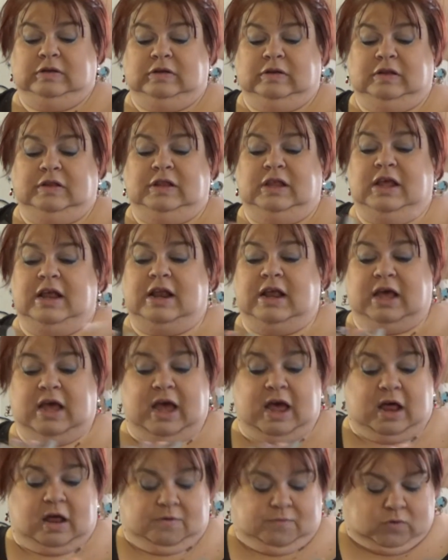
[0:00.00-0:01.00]
And then I
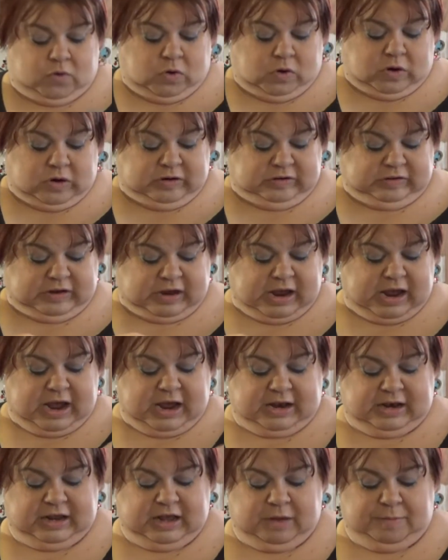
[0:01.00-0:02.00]
got, of course, I
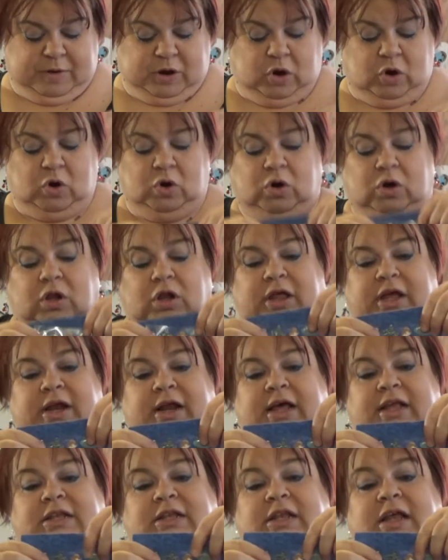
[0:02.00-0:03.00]
had to get my girl. And
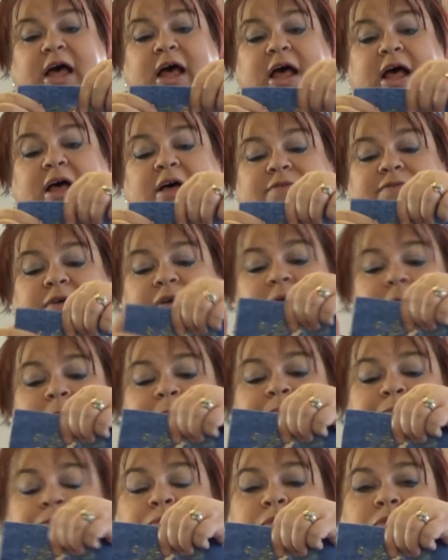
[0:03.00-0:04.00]
I love
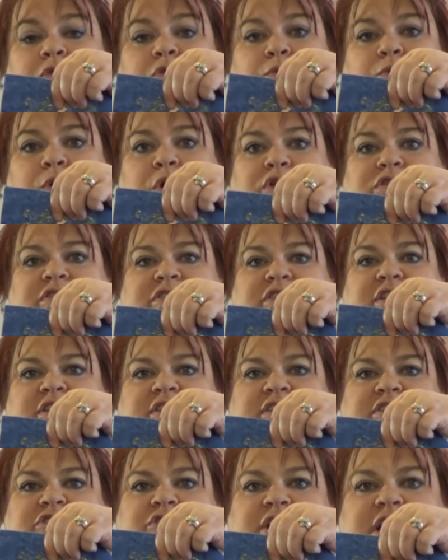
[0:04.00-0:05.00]
the roses on
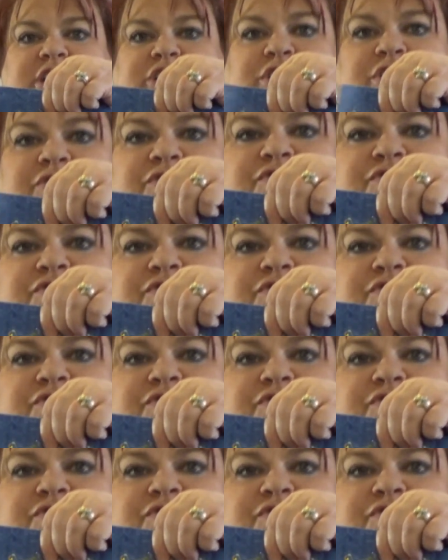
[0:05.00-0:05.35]
this are actually